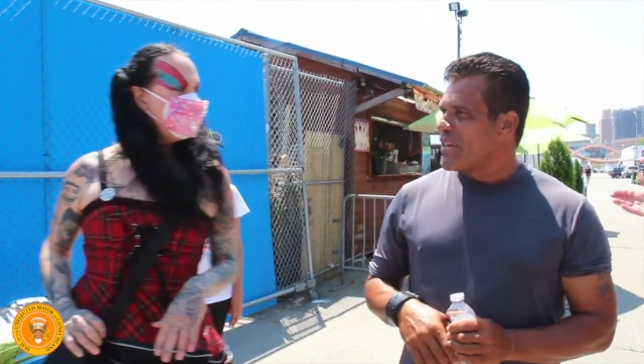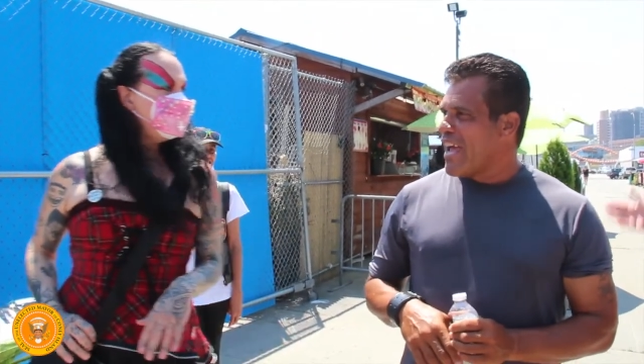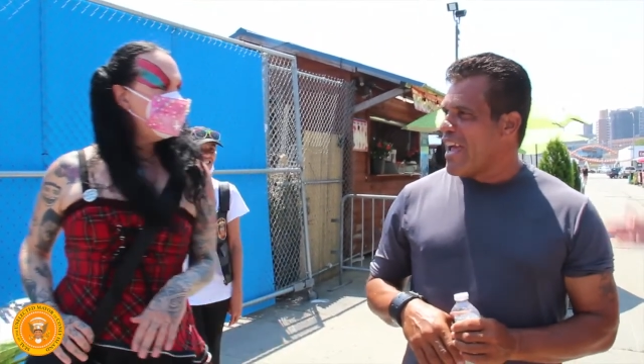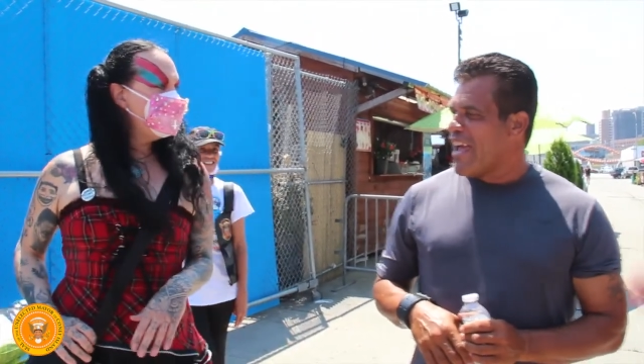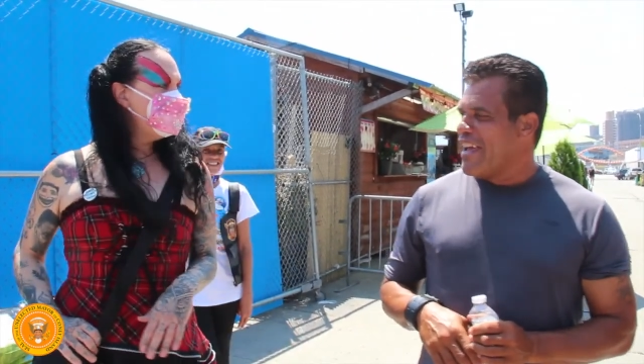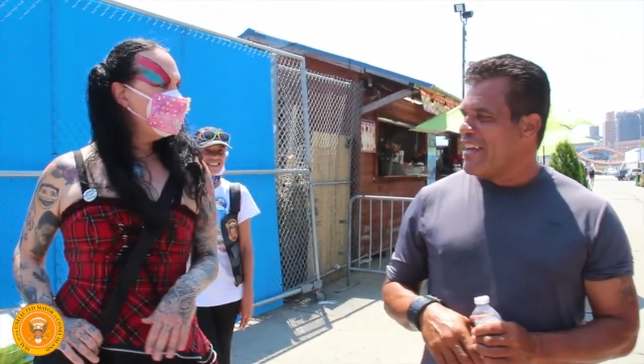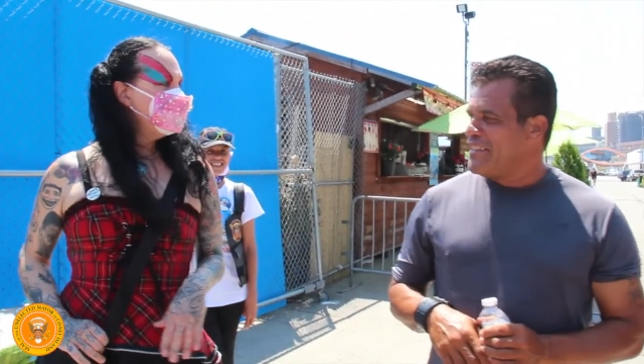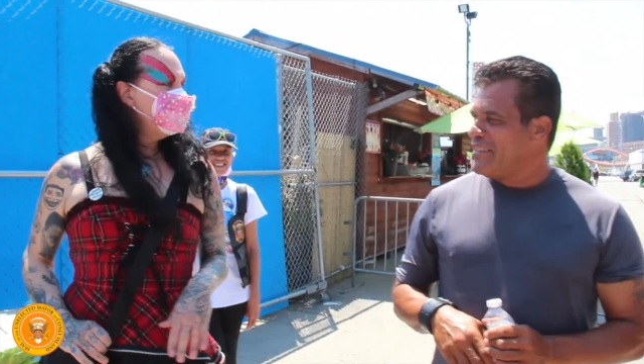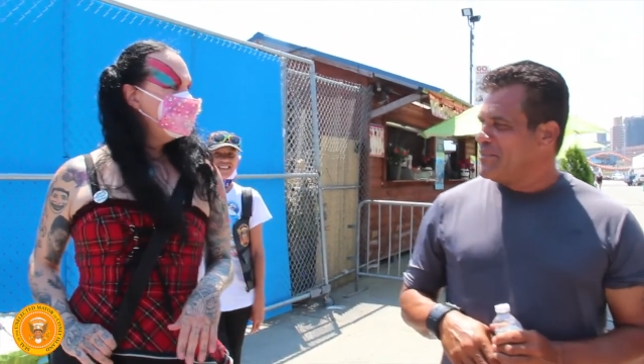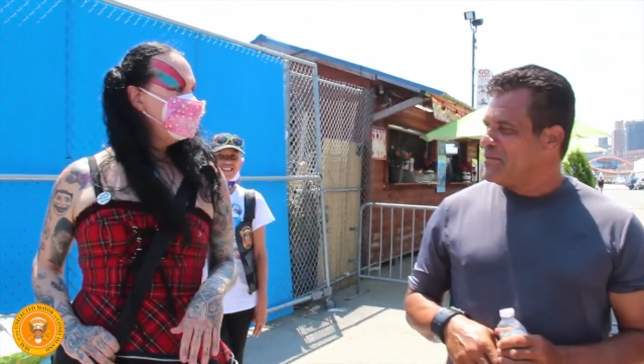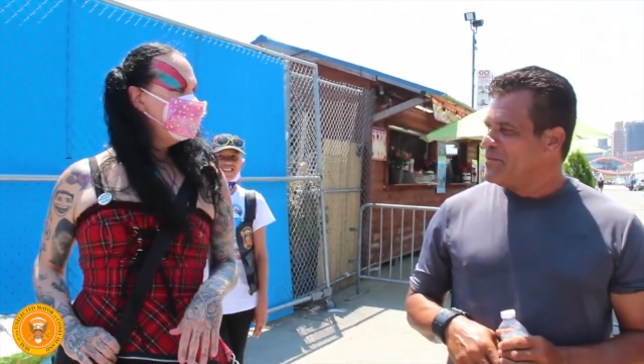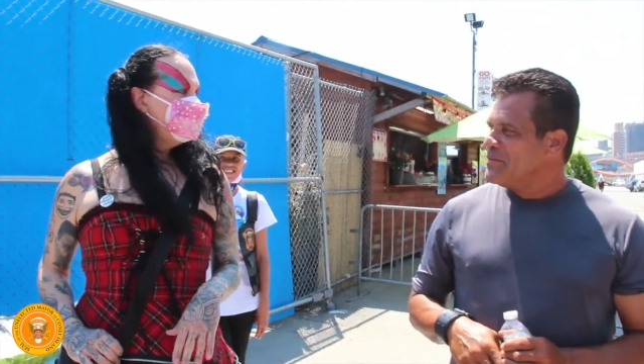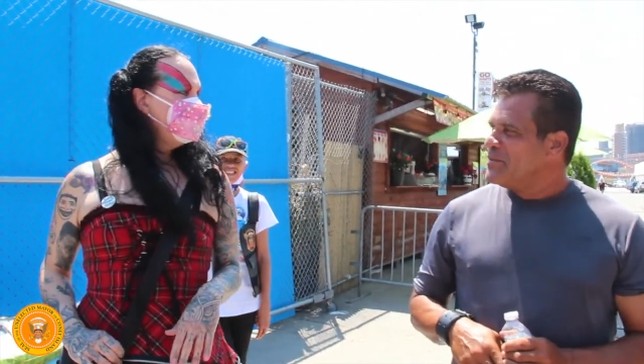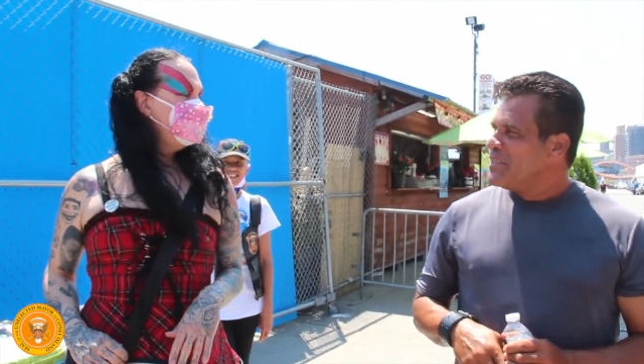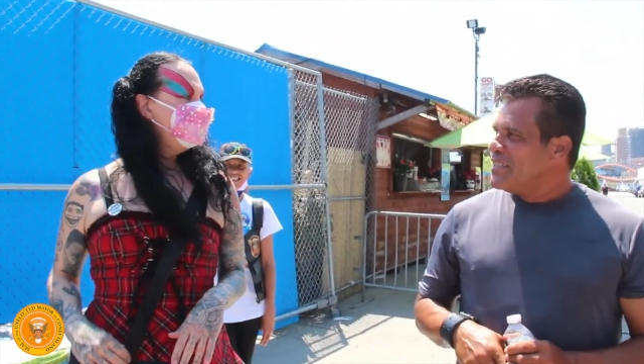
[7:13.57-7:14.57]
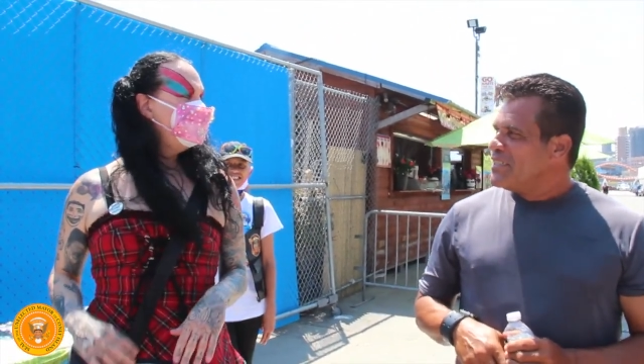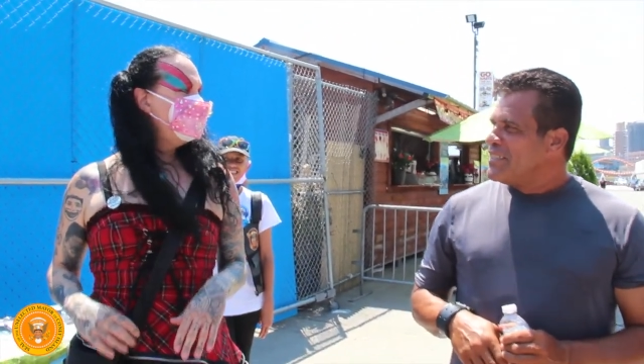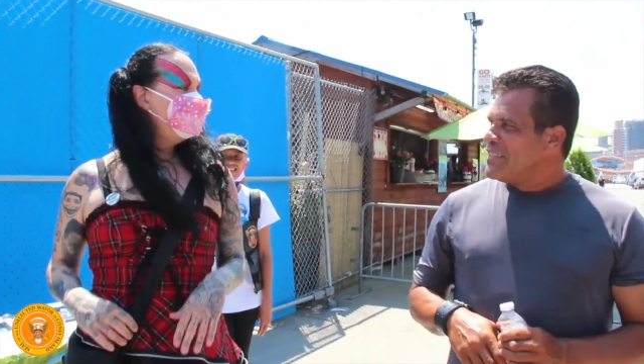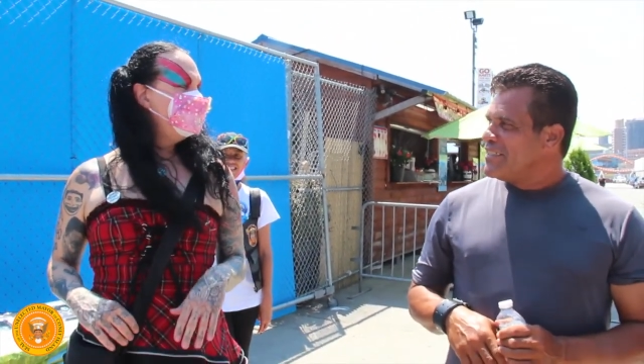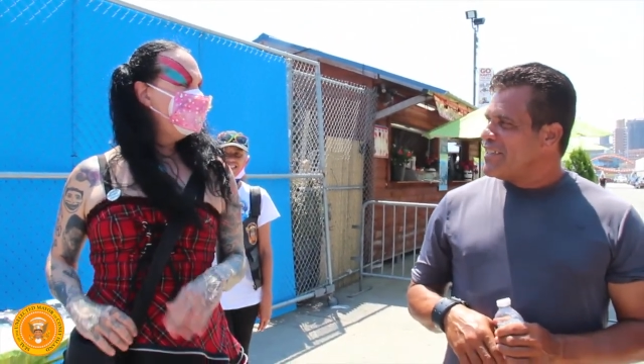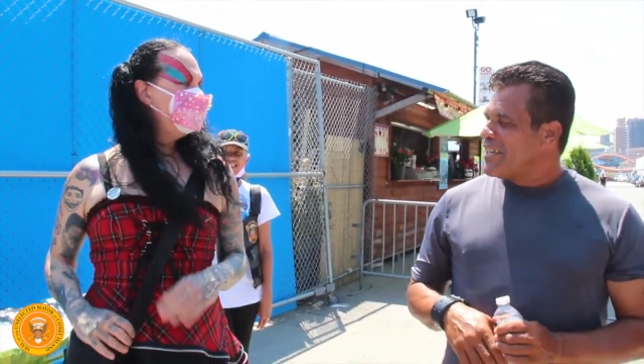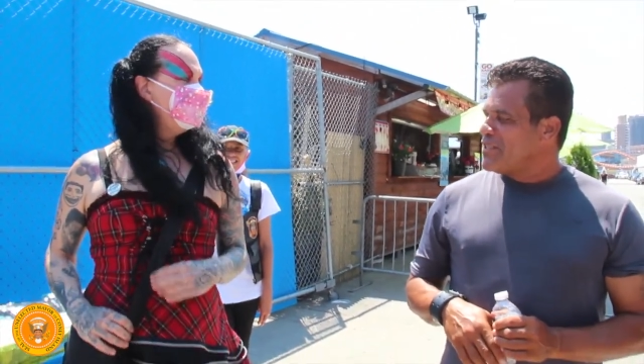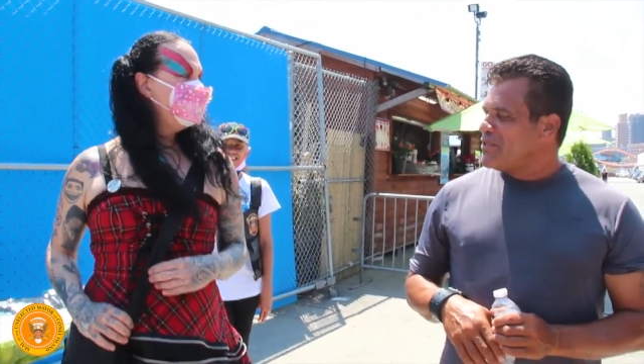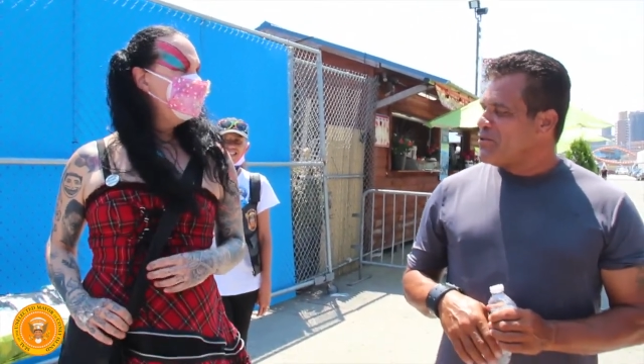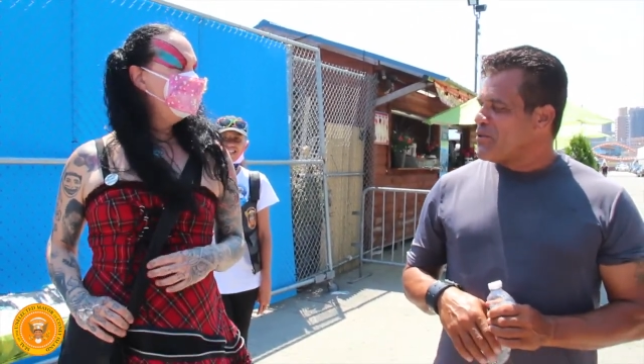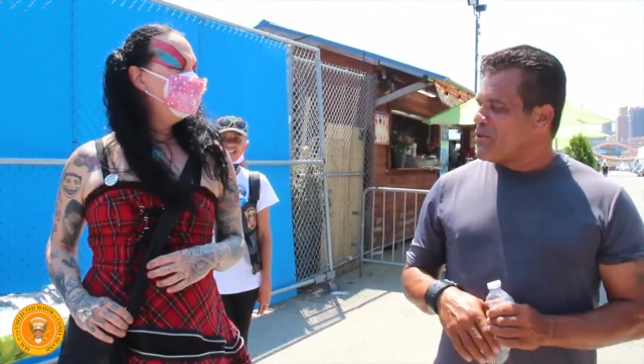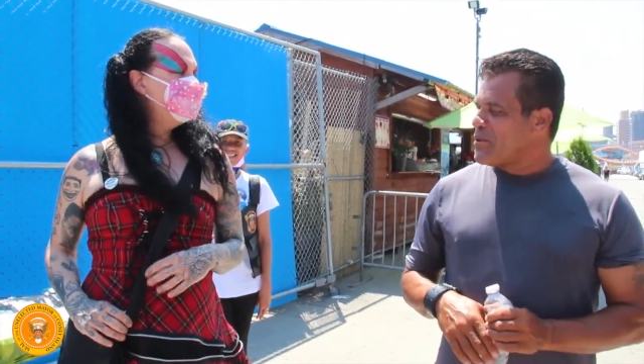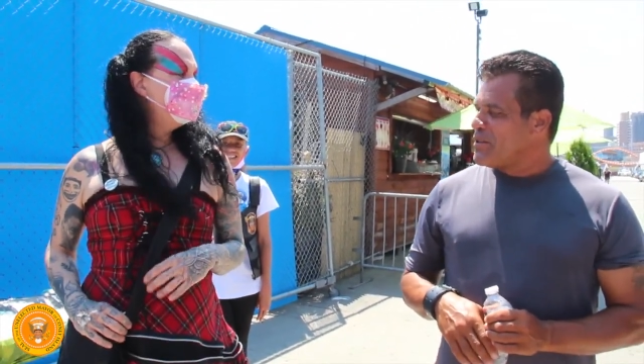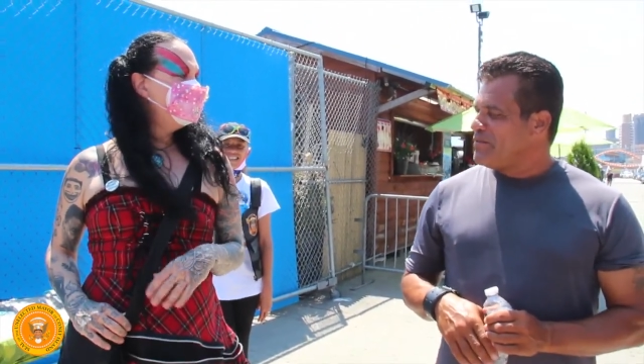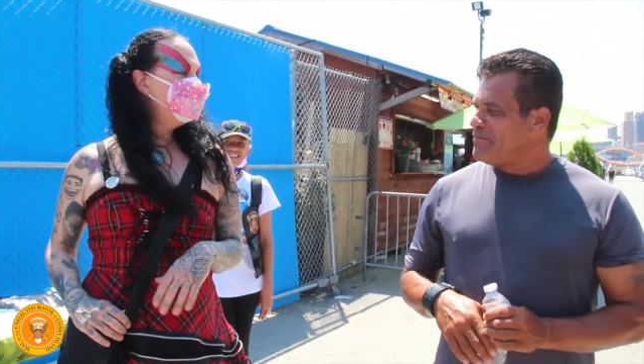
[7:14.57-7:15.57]
Okay. How are you
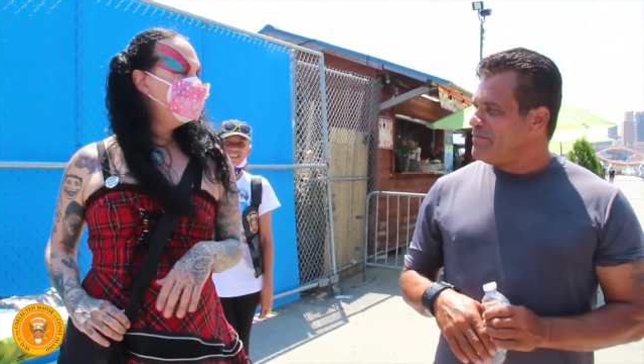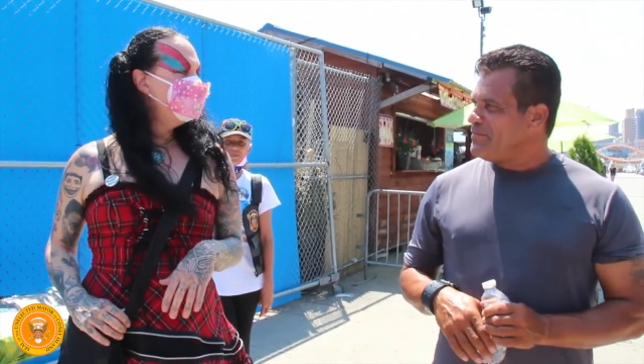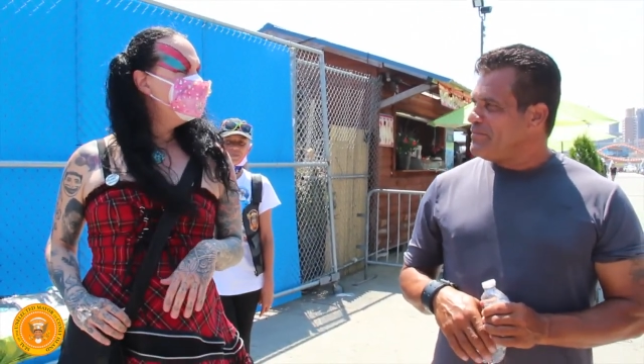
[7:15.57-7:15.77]
doing?